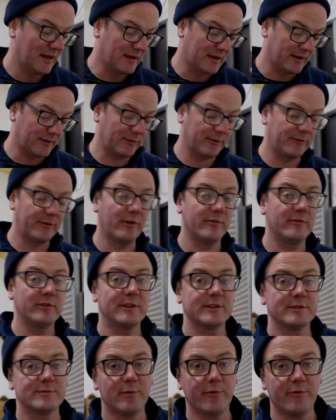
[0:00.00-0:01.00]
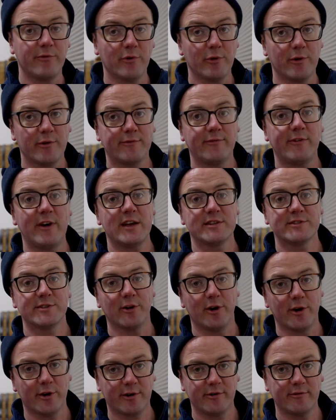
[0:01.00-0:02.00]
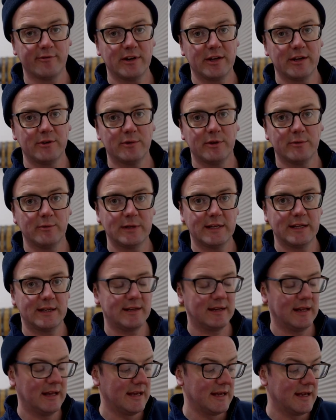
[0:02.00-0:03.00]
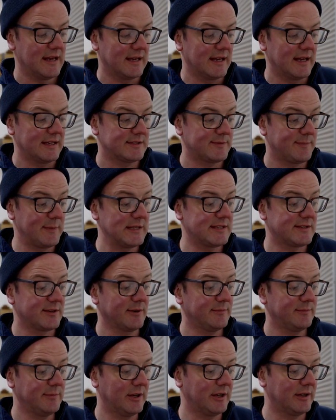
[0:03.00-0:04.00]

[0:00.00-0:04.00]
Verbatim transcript: We've covered this before, fast lager video that we did. It speeds it up, you